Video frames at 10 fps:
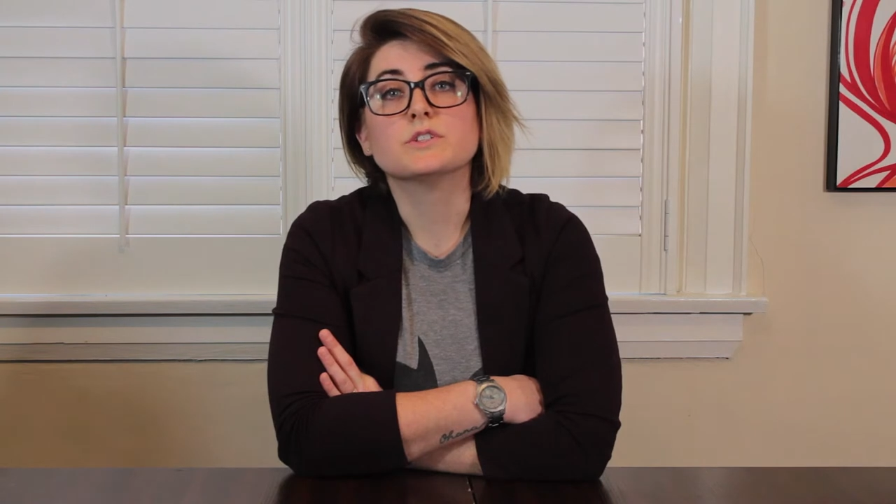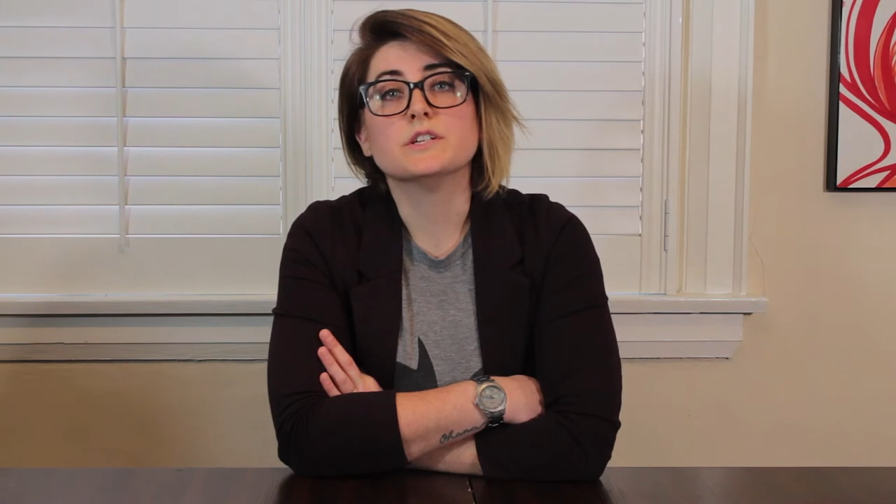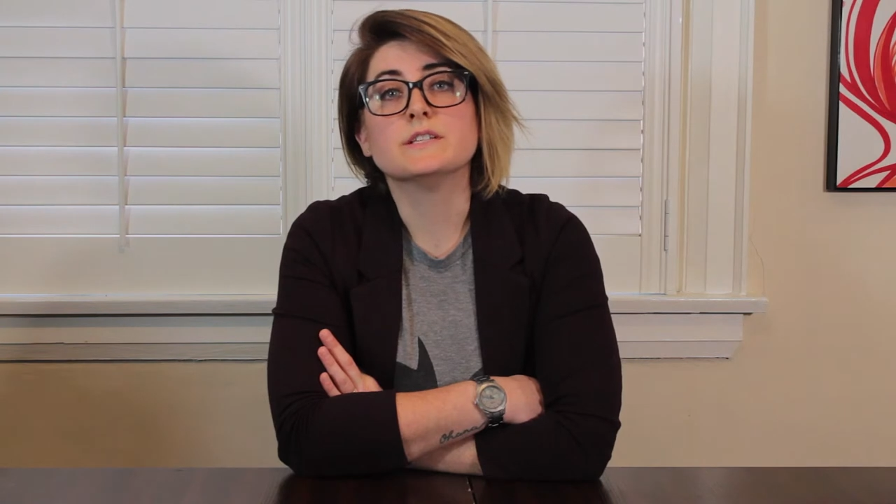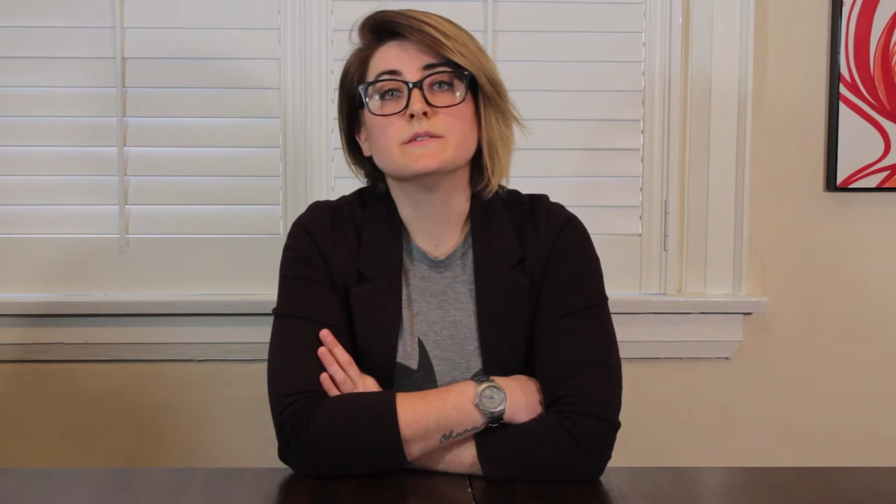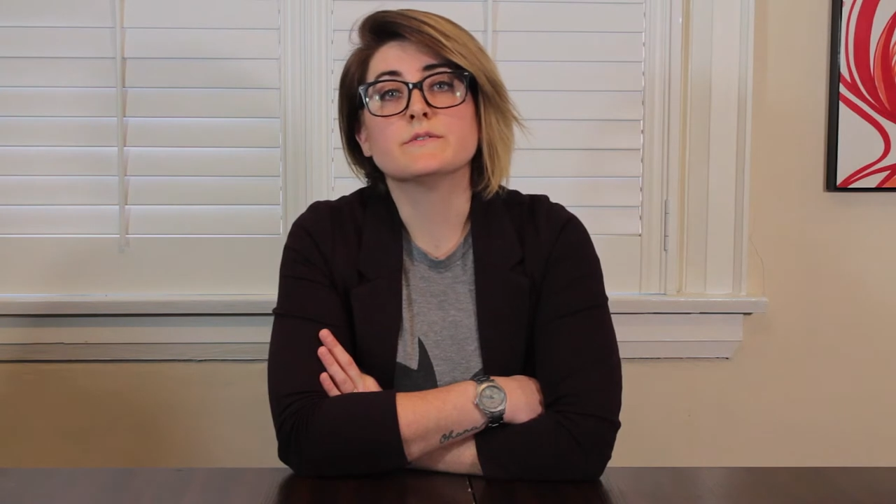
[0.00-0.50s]

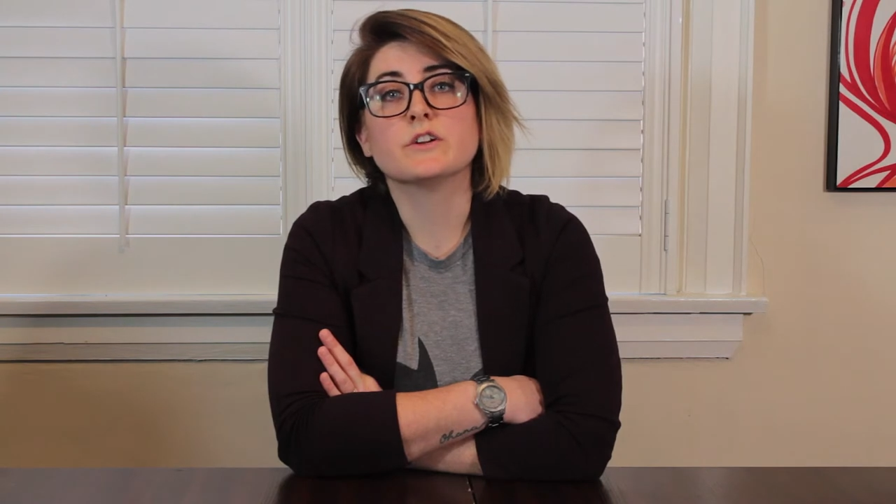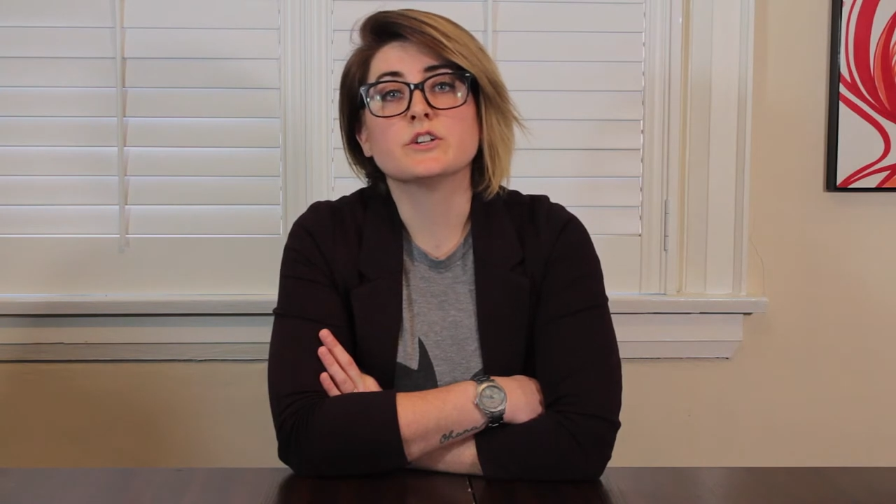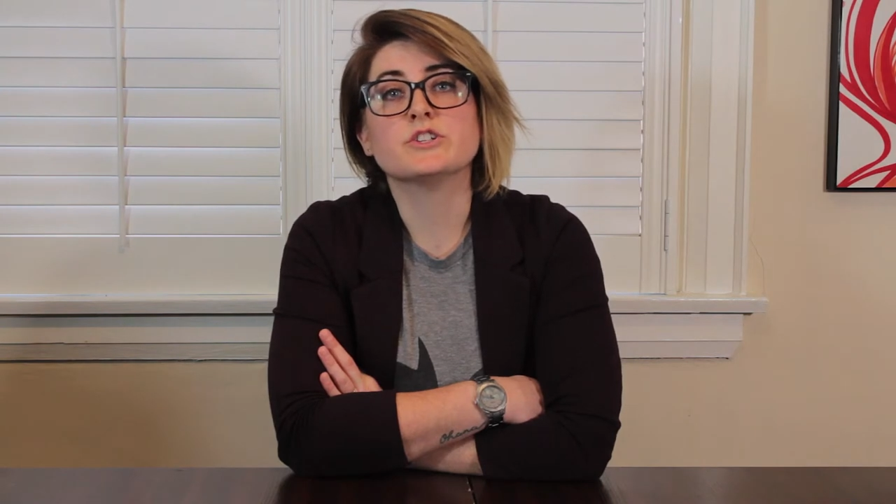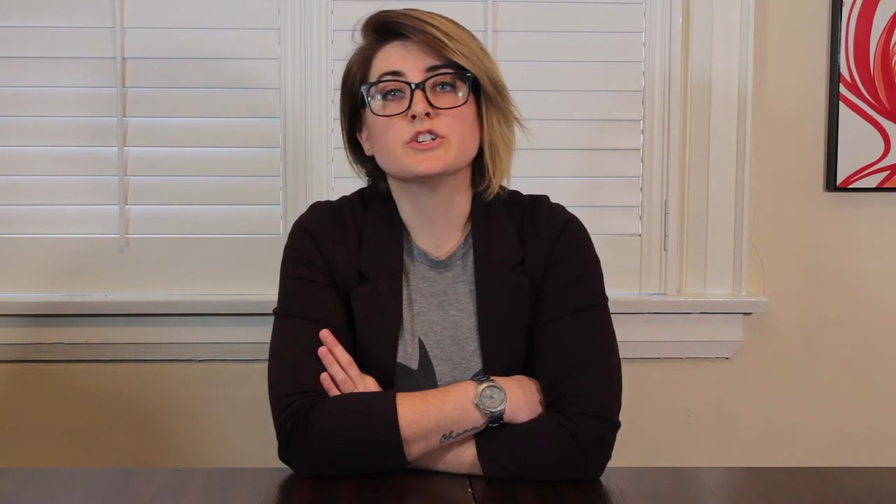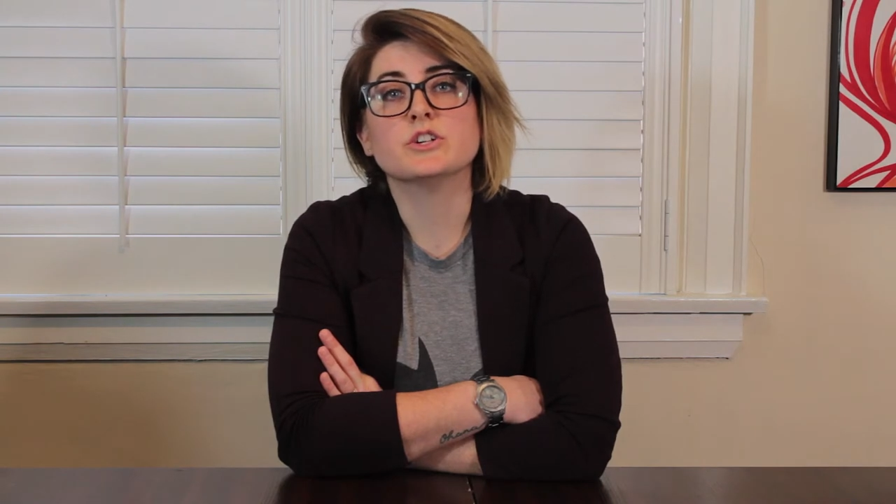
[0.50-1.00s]
She seems
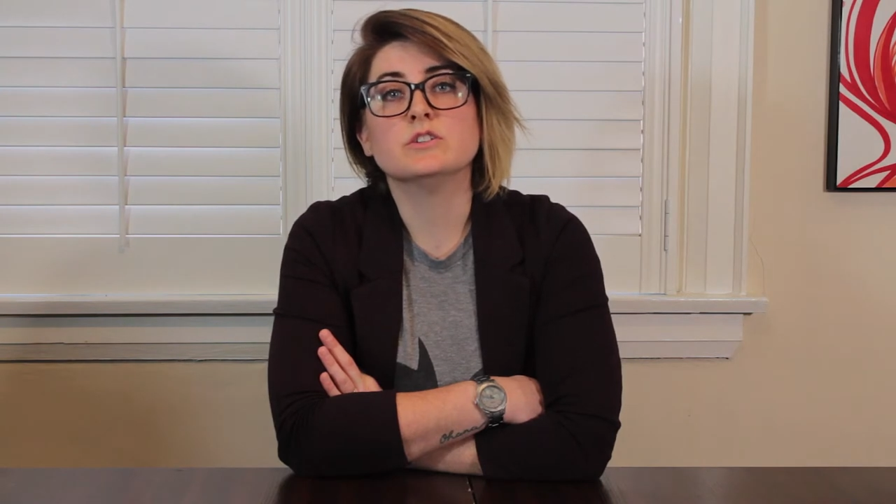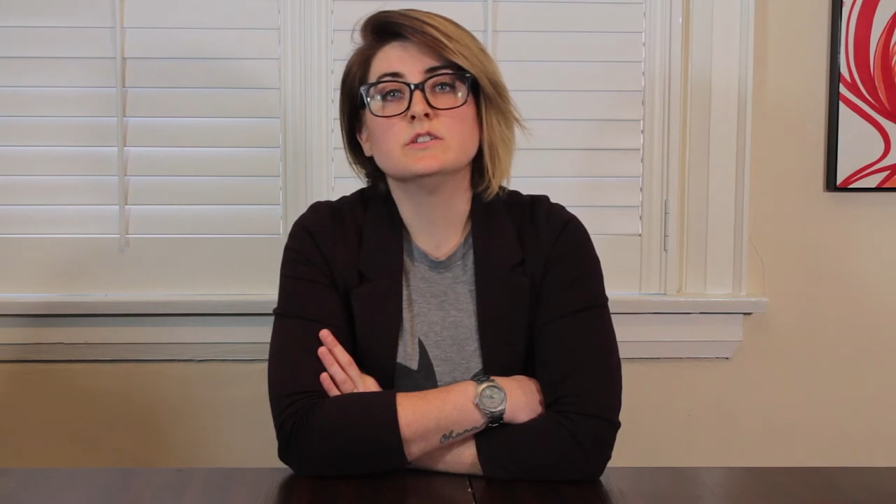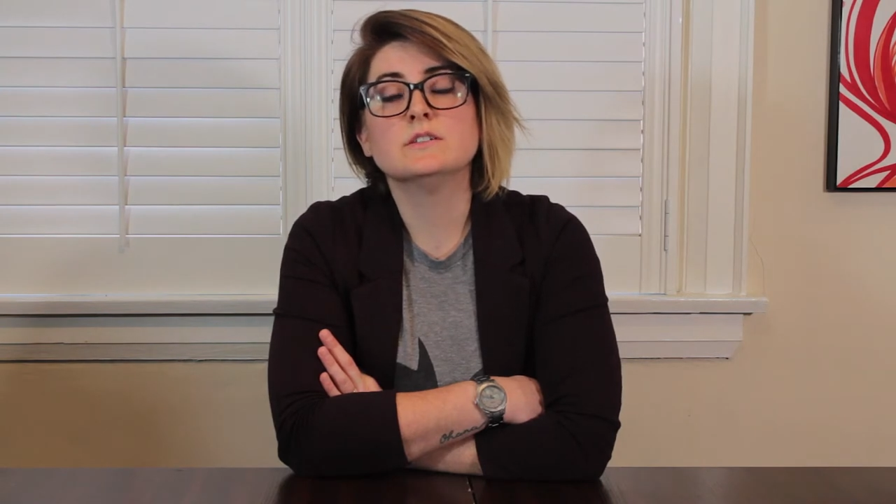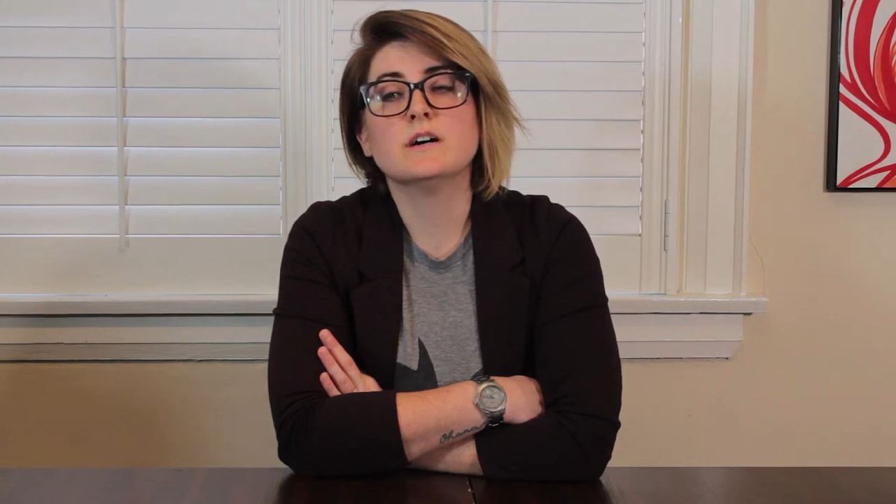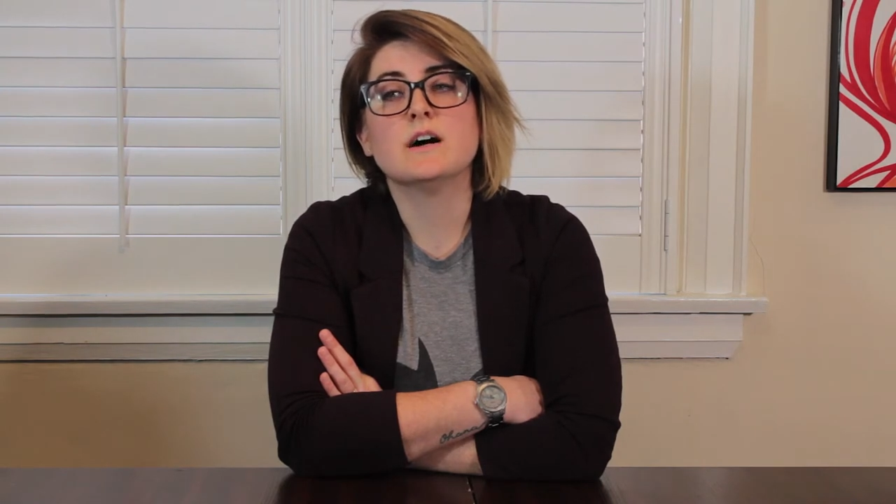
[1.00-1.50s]
very chill.